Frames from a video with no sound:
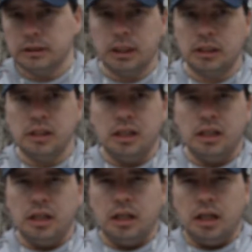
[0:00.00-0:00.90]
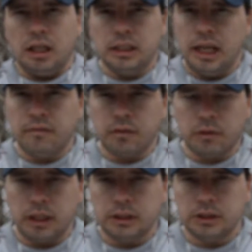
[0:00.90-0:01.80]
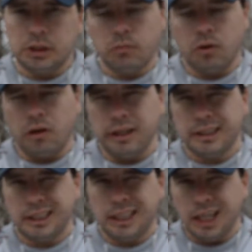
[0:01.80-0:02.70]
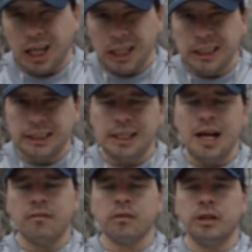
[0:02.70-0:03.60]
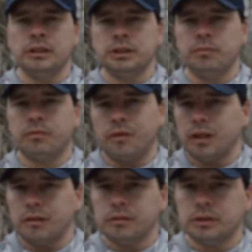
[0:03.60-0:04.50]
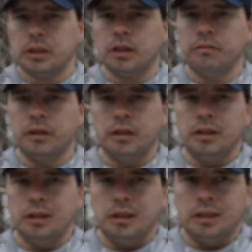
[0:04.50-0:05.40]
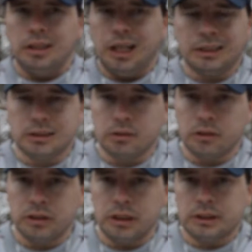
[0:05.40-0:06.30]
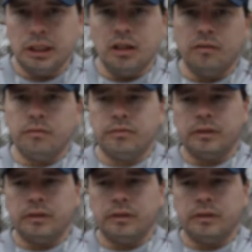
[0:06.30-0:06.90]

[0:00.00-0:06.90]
I didn't have a relationship. Well, I kind of did have a relationship before I left reserve. That's a story in itself.